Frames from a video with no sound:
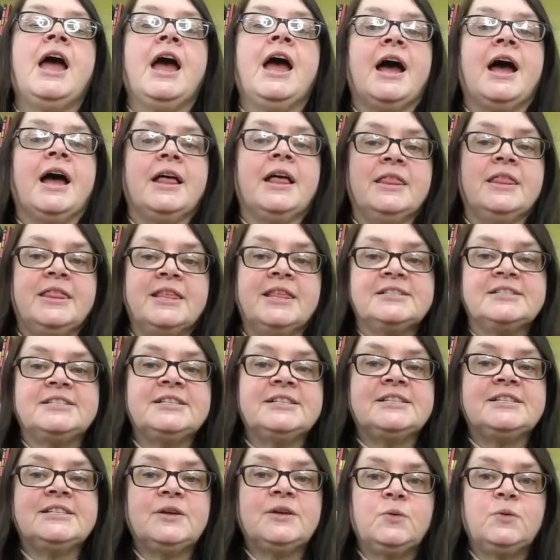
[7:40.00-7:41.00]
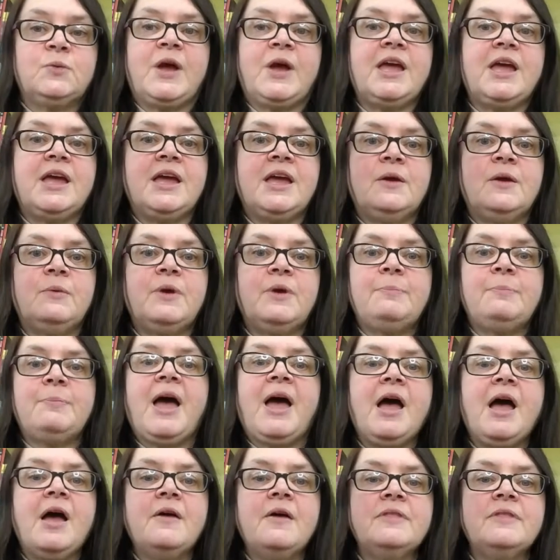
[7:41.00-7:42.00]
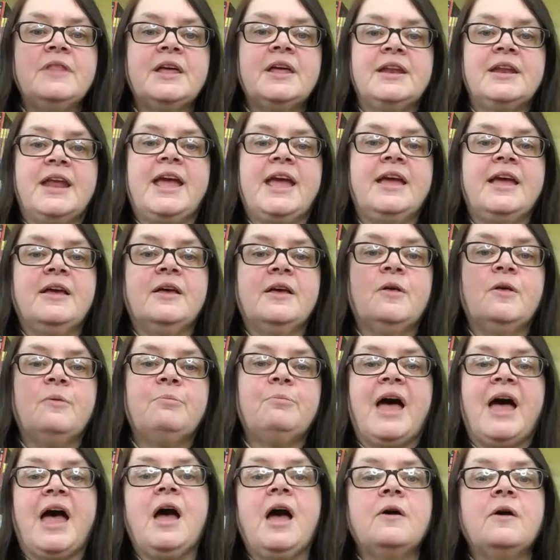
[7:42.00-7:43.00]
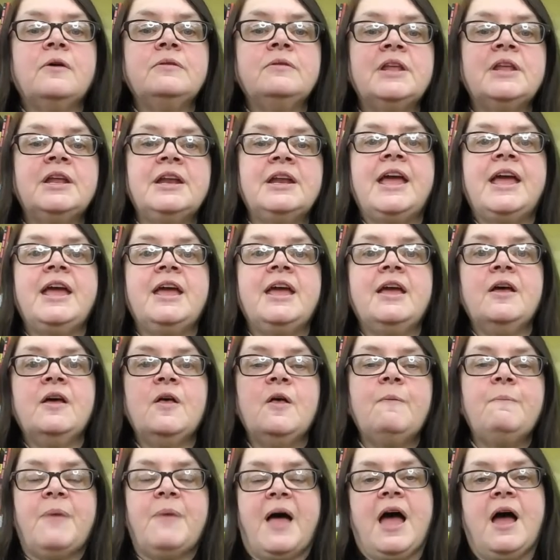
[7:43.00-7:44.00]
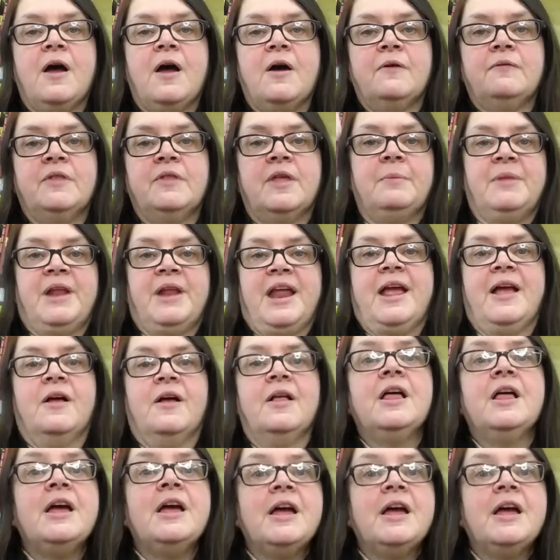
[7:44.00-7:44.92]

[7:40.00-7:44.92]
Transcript: This is the way we pound the nail, pound the nail, pound the nail.